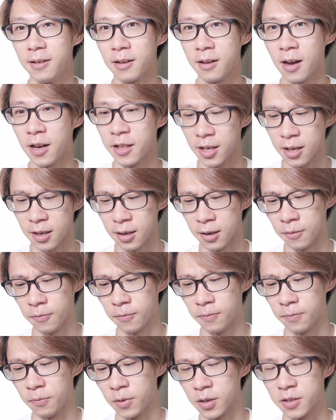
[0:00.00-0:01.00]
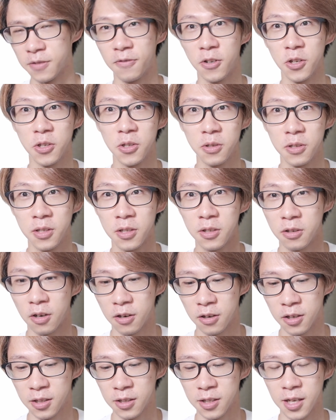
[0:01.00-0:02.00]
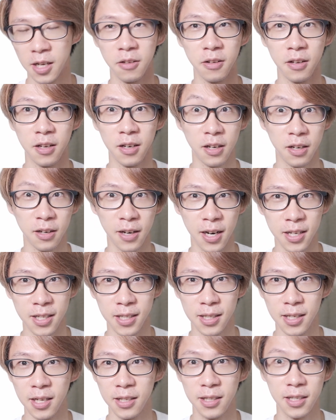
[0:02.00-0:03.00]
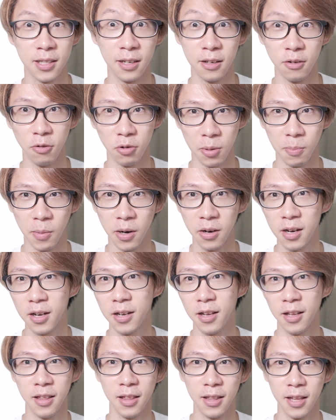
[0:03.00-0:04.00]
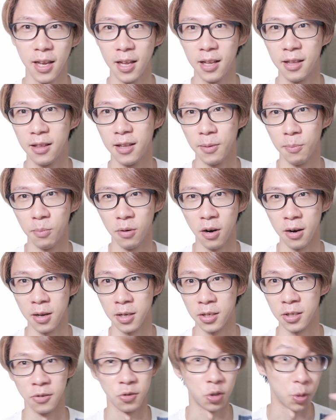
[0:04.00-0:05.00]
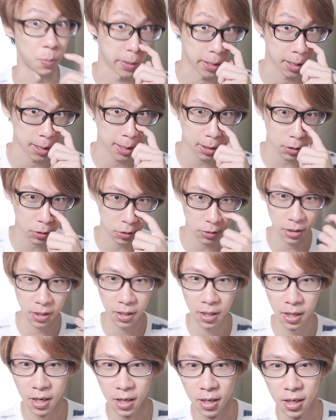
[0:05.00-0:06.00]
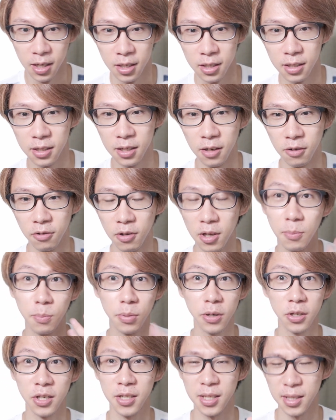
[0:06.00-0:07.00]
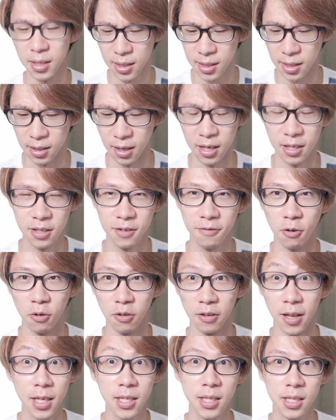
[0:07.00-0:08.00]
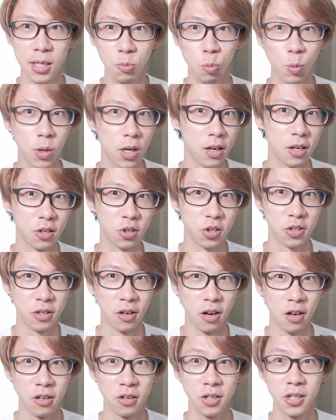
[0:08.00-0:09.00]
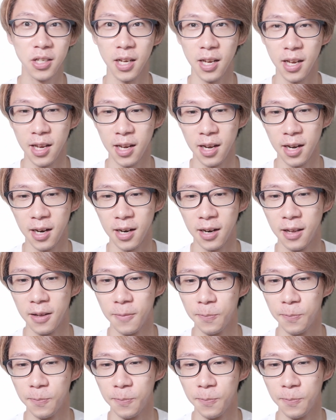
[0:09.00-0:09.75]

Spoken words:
I think it was first started selling in the United States and North America, and then they brought it to Japan actually. So you can purchase this lens for less than $100, and